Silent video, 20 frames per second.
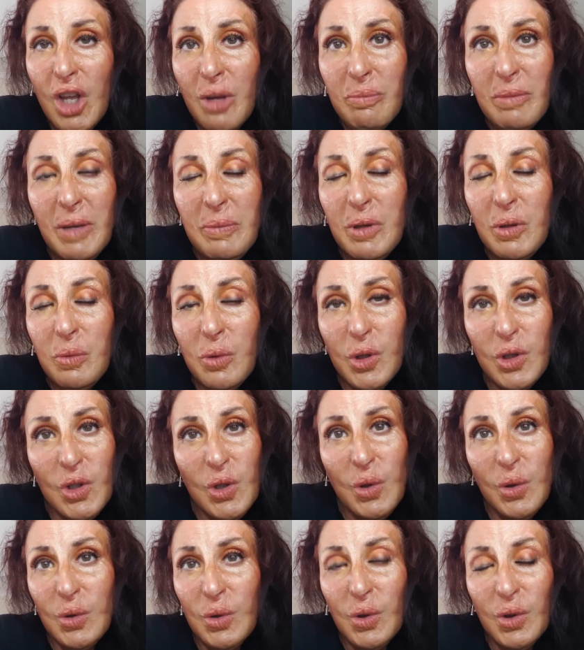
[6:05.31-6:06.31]
maybe what's
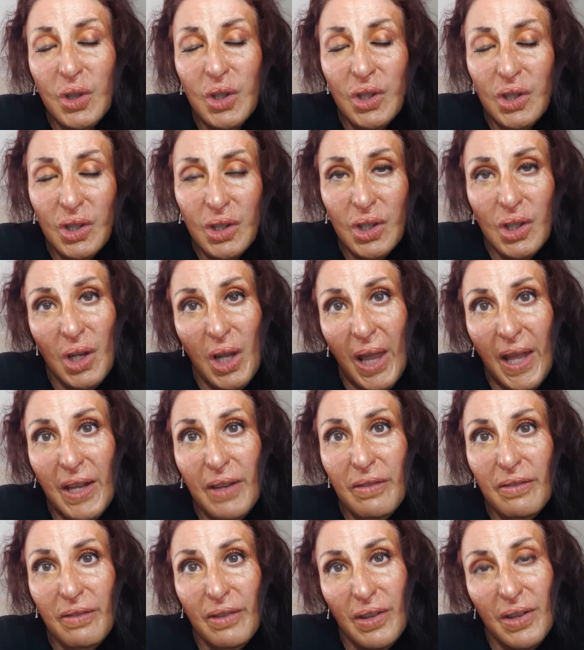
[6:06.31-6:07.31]
going on in your
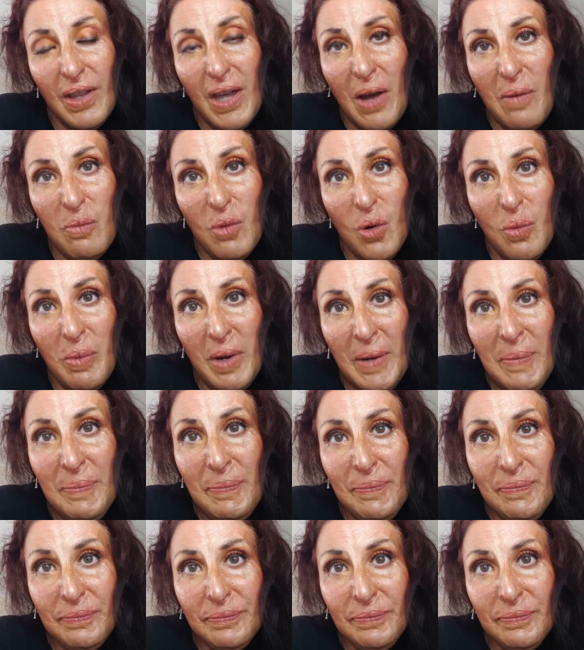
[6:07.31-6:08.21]
life at that moment.